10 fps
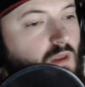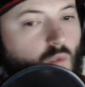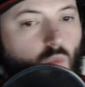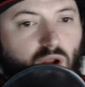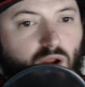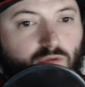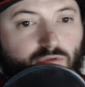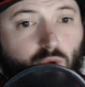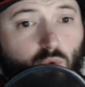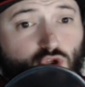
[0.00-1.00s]
Where
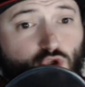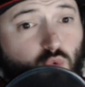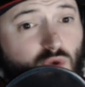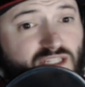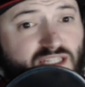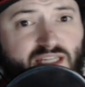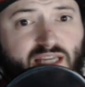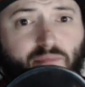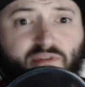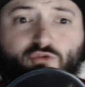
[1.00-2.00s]
there were
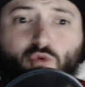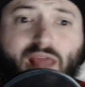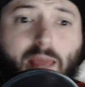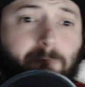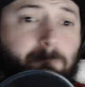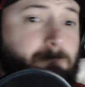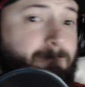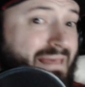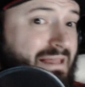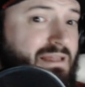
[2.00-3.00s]
28
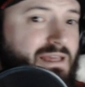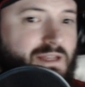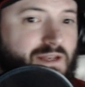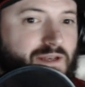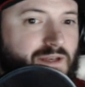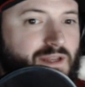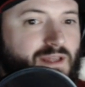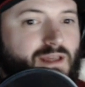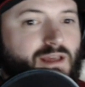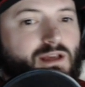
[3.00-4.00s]
million
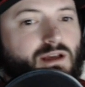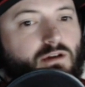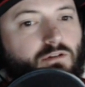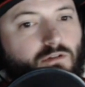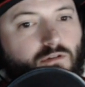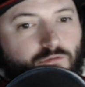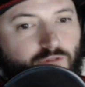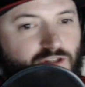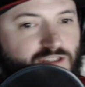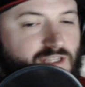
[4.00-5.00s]

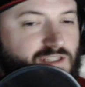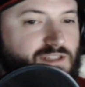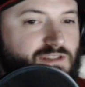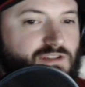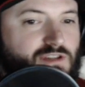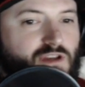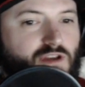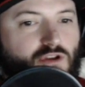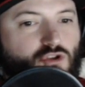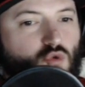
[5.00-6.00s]
French citizens,
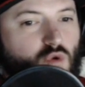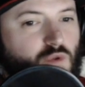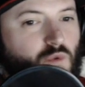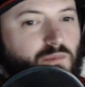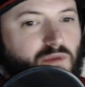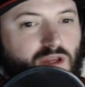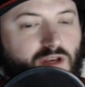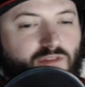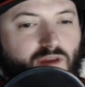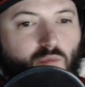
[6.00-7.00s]
21 million
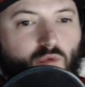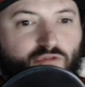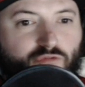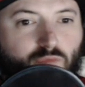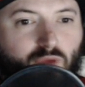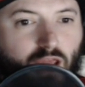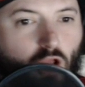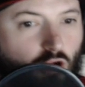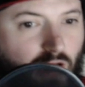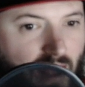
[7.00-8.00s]
of them were in
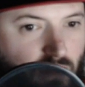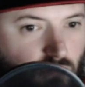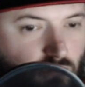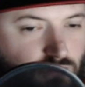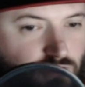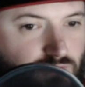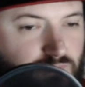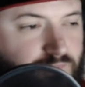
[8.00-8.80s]
our agriculture.